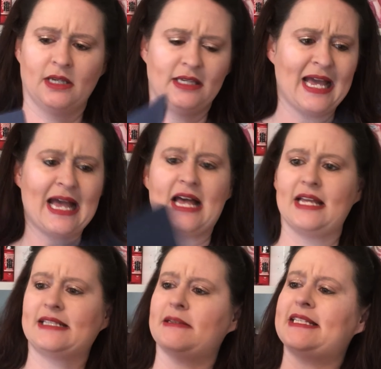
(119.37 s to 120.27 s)

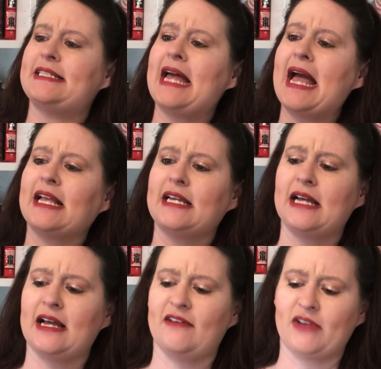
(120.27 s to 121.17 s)
Yeah, it's a stack
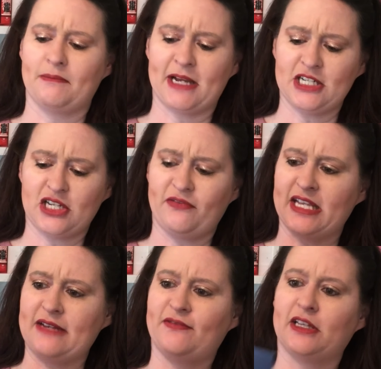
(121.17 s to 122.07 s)
of a bunch of
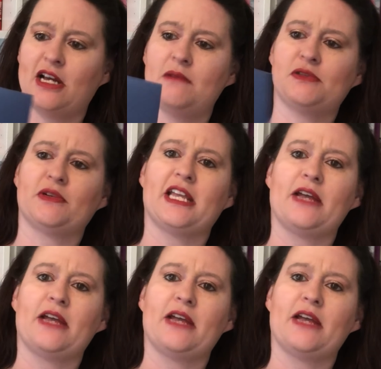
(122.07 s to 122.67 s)
envelopes with